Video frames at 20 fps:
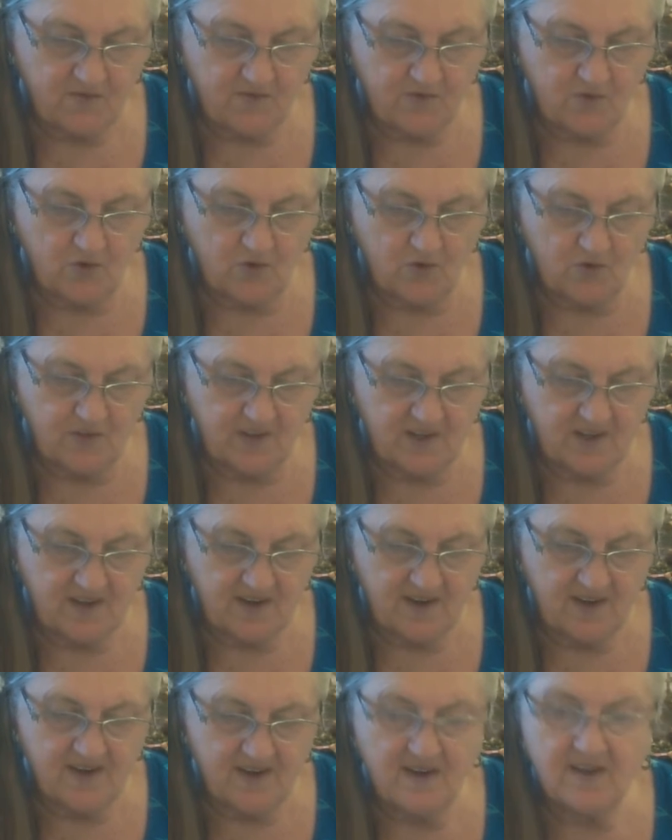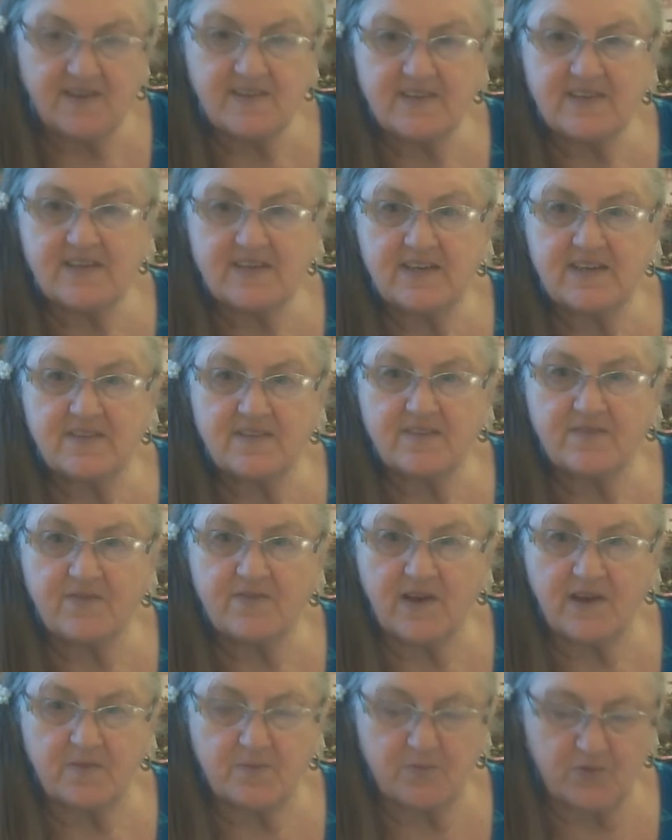for the 19th of
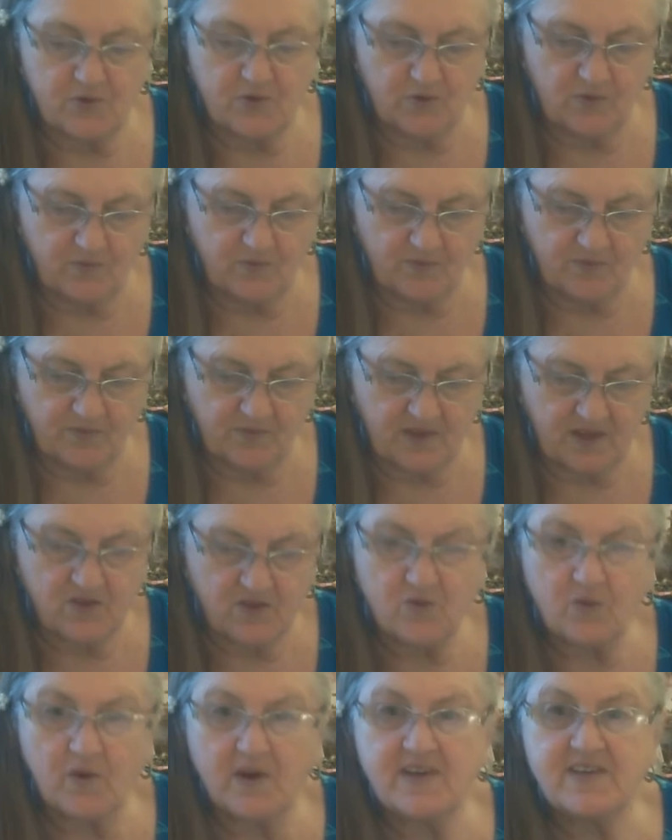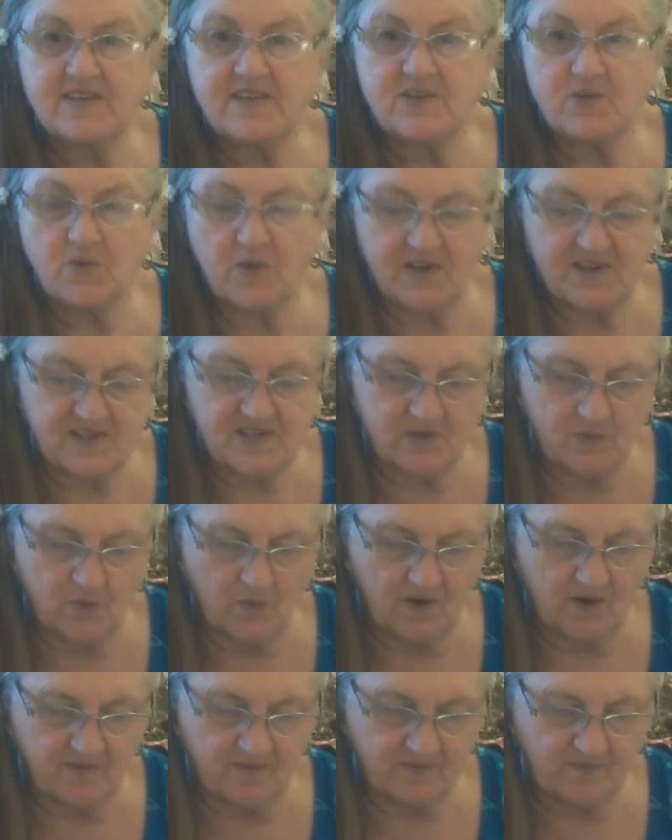April
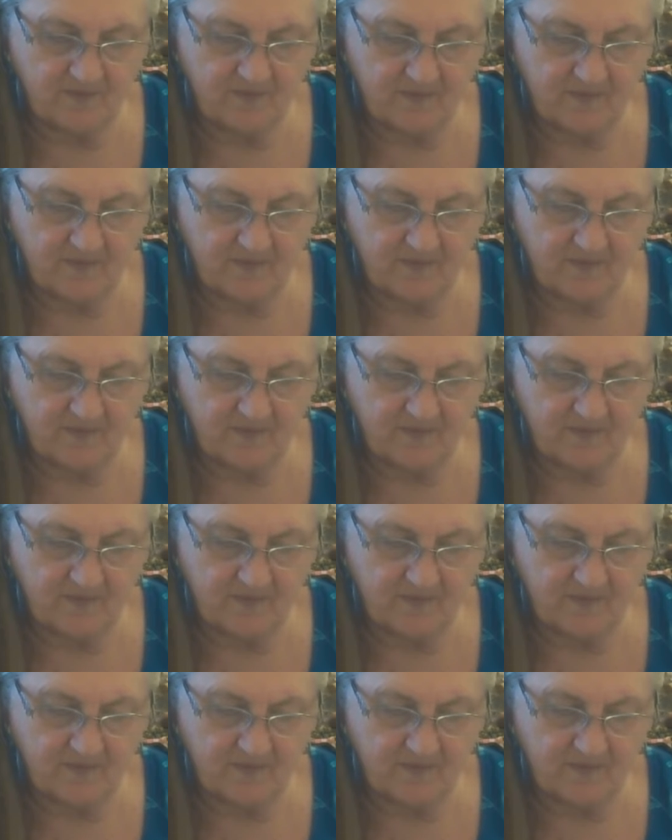2021.